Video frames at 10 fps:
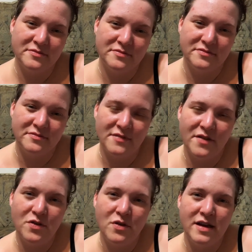If you
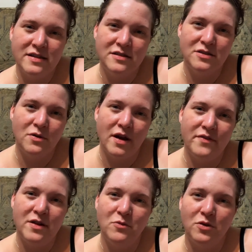guys don't have any more
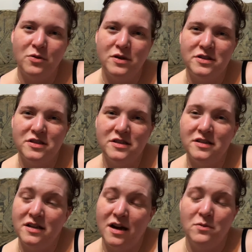questions, then I will
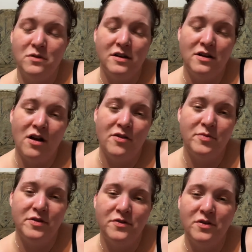get off. But if you
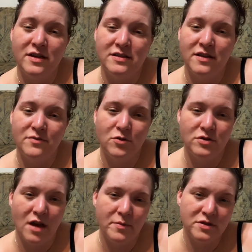guys have more topics
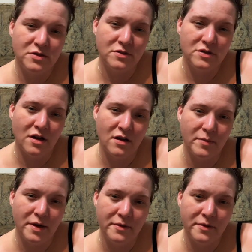you want to talk about,